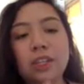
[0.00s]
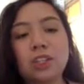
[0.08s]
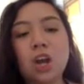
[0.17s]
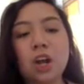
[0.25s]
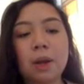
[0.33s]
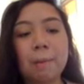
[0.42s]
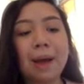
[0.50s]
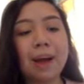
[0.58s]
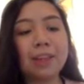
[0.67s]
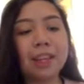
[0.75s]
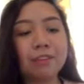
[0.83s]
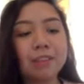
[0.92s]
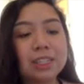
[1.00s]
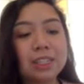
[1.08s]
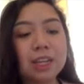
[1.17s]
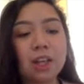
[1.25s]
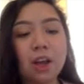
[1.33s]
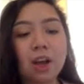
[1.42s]
talk about every
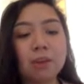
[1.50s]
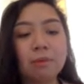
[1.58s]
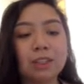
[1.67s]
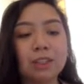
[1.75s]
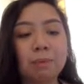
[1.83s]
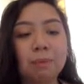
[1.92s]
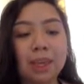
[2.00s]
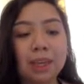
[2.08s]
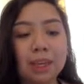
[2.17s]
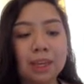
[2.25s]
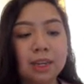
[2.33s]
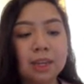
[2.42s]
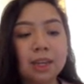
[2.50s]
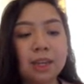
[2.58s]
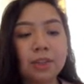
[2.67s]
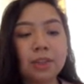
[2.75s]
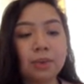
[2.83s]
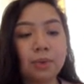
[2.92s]
single onomatopoeia
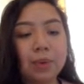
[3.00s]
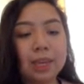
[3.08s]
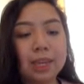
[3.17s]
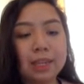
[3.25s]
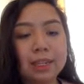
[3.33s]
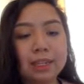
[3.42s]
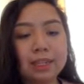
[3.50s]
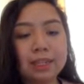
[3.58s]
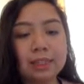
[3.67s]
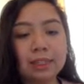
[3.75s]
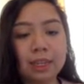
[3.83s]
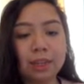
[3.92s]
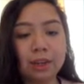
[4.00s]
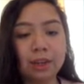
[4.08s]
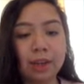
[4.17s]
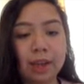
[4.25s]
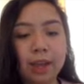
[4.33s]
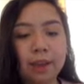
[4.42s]
that we can see,
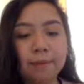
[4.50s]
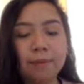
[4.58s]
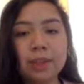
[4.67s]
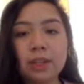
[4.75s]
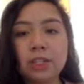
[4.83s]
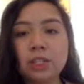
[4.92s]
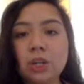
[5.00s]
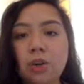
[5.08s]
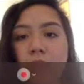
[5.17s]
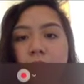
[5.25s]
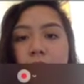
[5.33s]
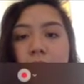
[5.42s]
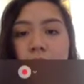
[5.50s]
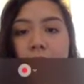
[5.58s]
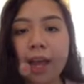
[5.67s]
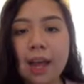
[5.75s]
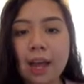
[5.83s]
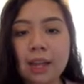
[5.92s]
okay? So let's look
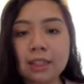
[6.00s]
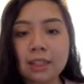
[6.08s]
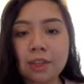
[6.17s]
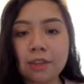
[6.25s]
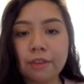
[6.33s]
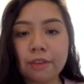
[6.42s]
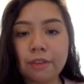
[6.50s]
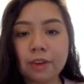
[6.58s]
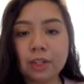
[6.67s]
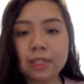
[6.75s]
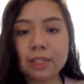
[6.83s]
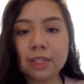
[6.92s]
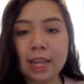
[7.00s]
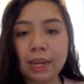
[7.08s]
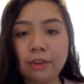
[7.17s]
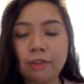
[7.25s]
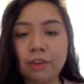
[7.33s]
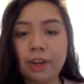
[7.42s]
at the first line
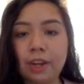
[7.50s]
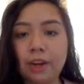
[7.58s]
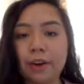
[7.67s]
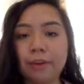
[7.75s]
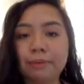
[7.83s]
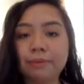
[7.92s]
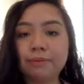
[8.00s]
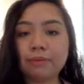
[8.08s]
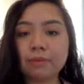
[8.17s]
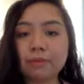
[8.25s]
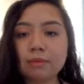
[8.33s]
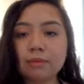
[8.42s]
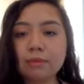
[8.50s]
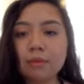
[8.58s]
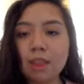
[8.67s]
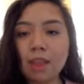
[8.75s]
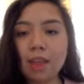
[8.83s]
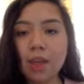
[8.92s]
over here.
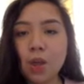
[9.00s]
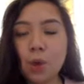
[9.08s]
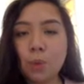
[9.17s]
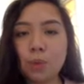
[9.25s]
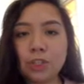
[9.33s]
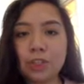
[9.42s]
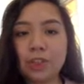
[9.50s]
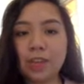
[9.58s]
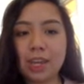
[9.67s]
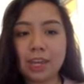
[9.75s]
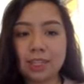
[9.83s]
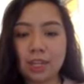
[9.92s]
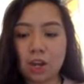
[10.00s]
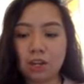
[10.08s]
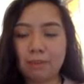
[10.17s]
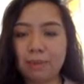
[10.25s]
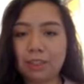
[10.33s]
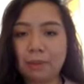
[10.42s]
What do you think is the
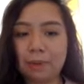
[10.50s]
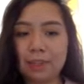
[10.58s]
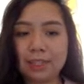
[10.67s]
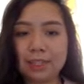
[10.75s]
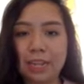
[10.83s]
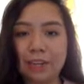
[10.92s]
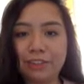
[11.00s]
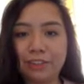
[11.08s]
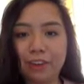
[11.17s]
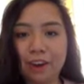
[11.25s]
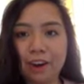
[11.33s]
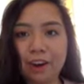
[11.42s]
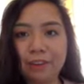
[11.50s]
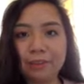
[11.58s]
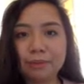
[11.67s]
onomatopoeia sound over here?